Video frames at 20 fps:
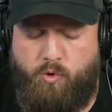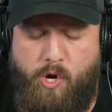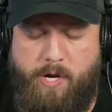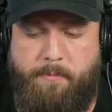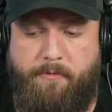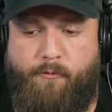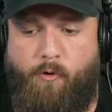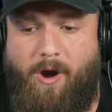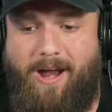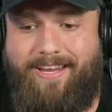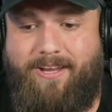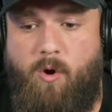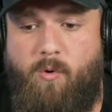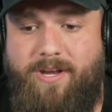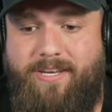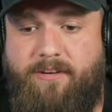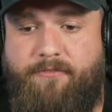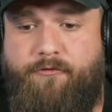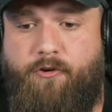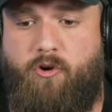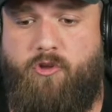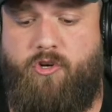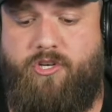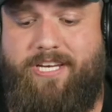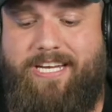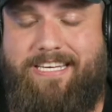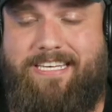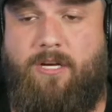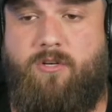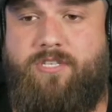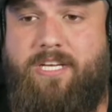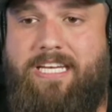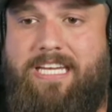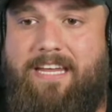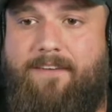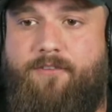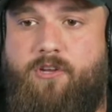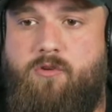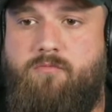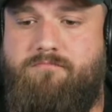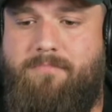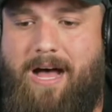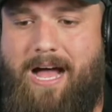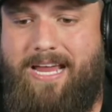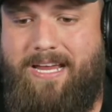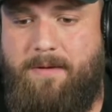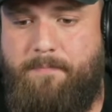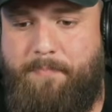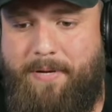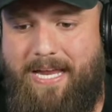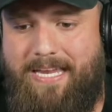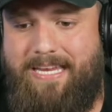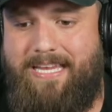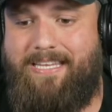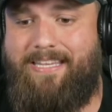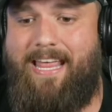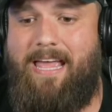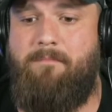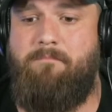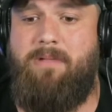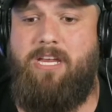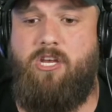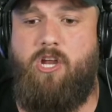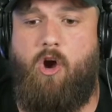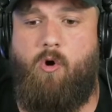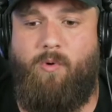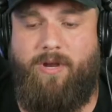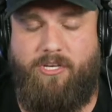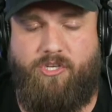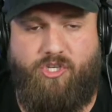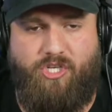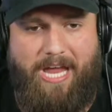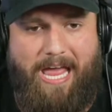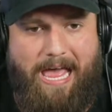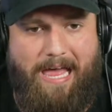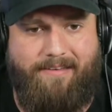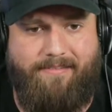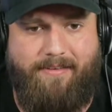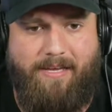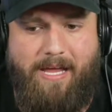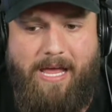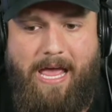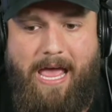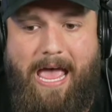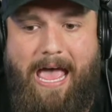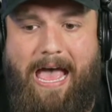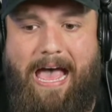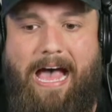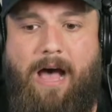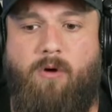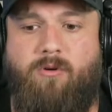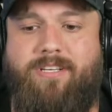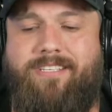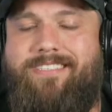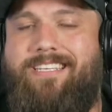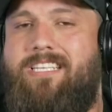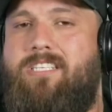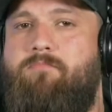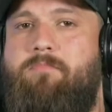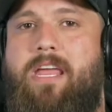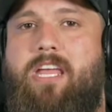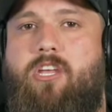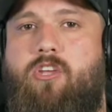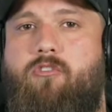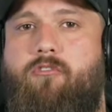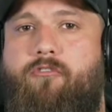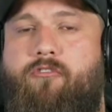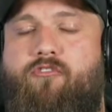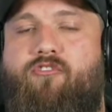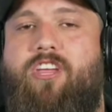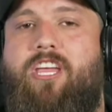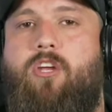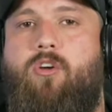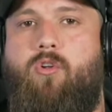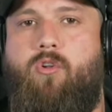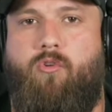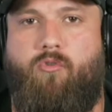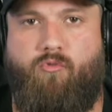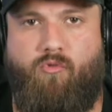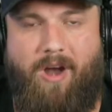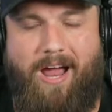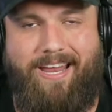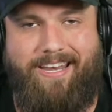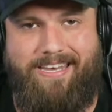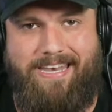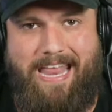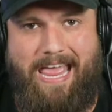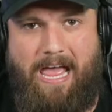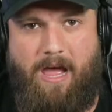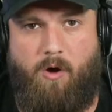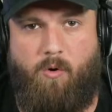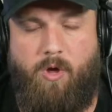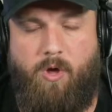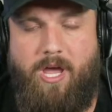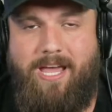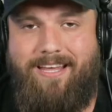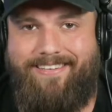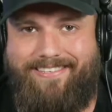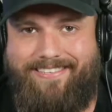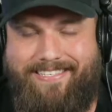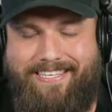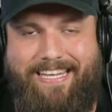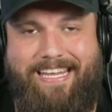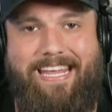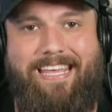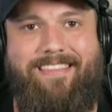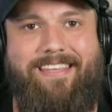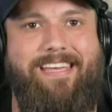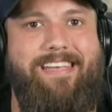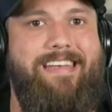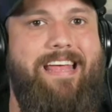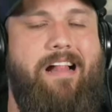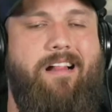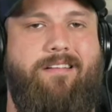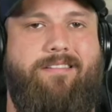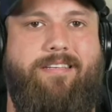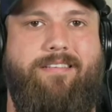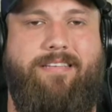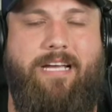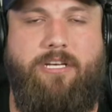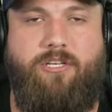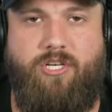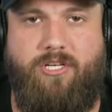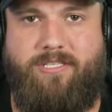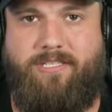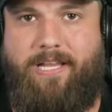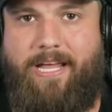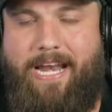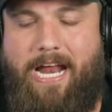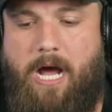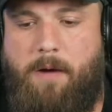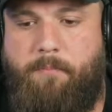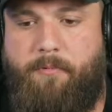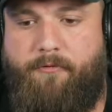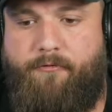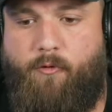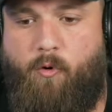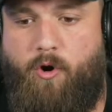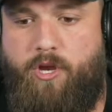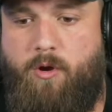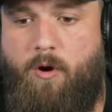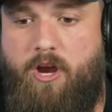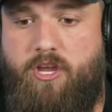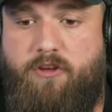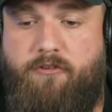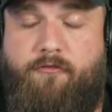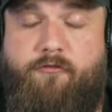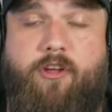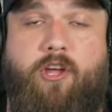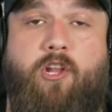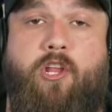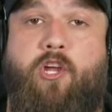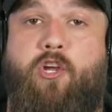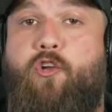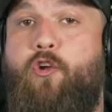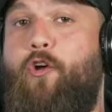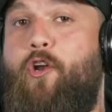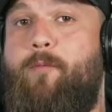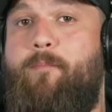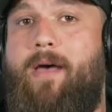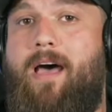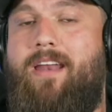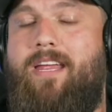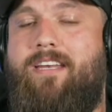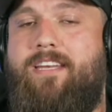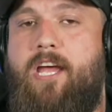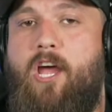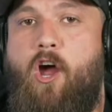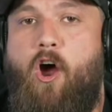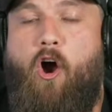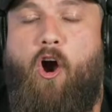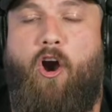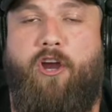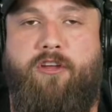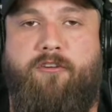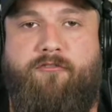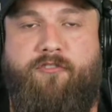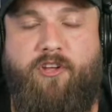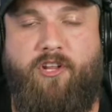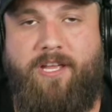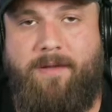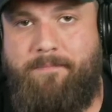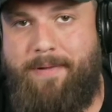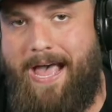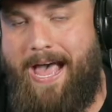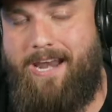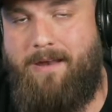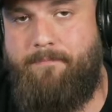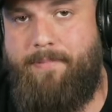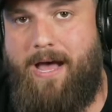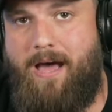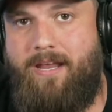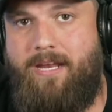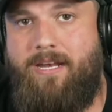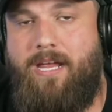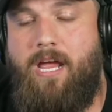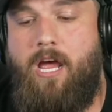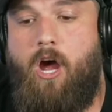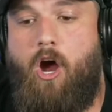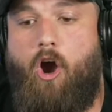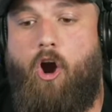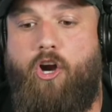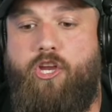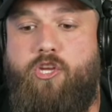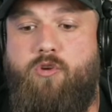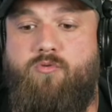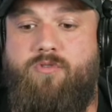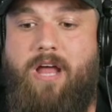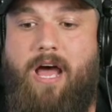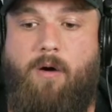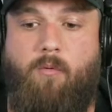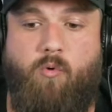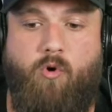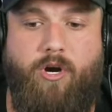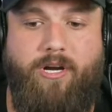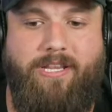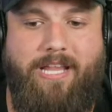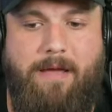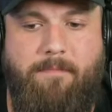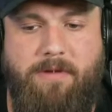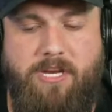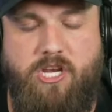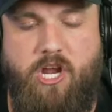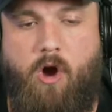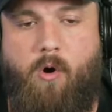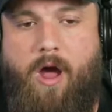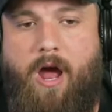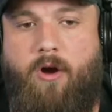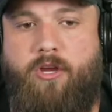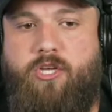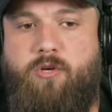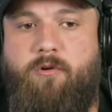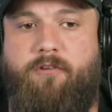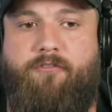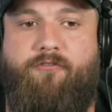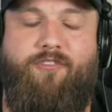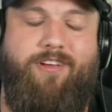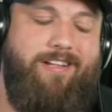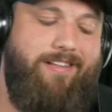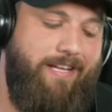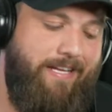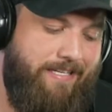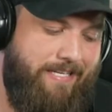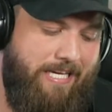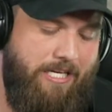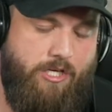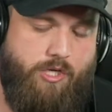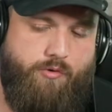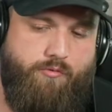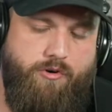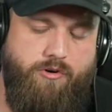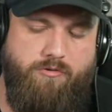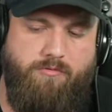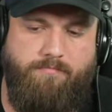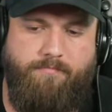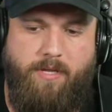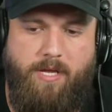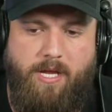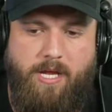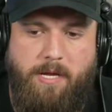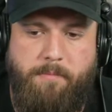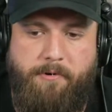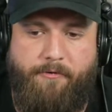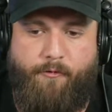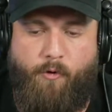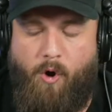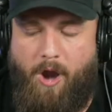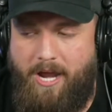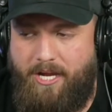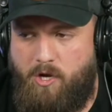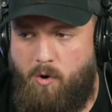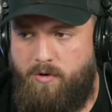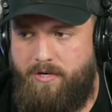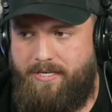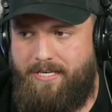quick, before I go into further details and give you my opinion, let me know in chat, how does this make you feel right now? Seeing the analysis I just laid out before you, are you feeling good about it? Are you feeling bad about it? Are you not worried? Let me know how you are feeling. Tshroom, before I go into